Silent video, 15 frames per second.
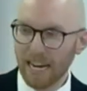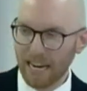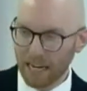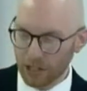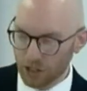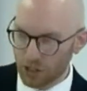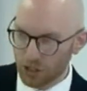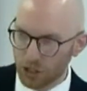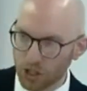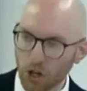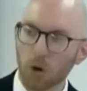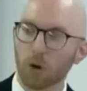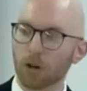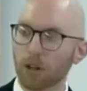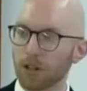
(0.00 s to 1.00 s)
He's
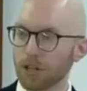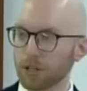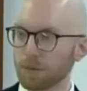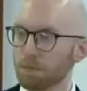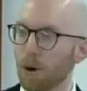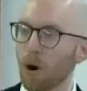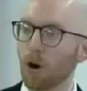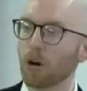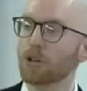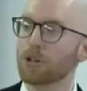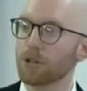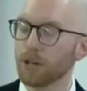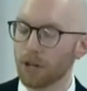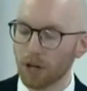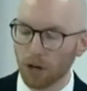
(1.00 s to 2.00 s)
soaked this
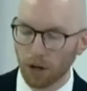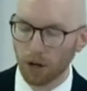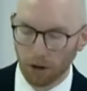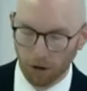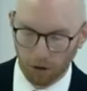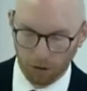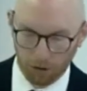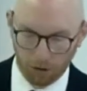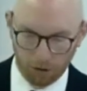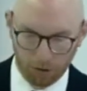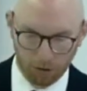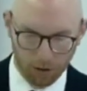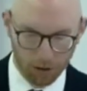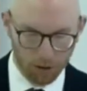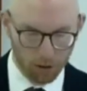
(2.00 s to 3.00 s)
parched
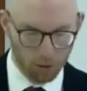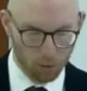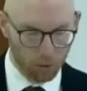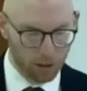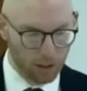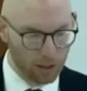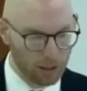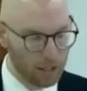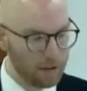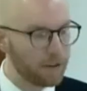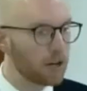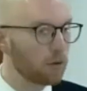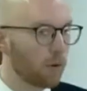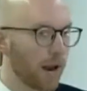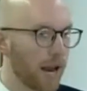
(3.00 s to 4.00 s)
earth with the
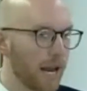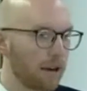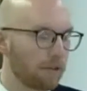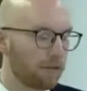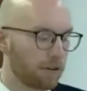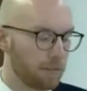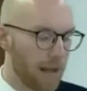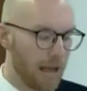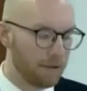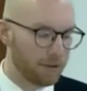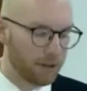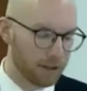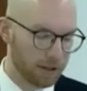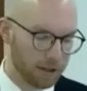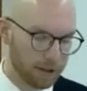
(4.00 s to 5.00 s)
living rain from
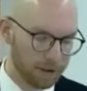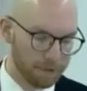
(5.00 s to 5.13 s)
heaven,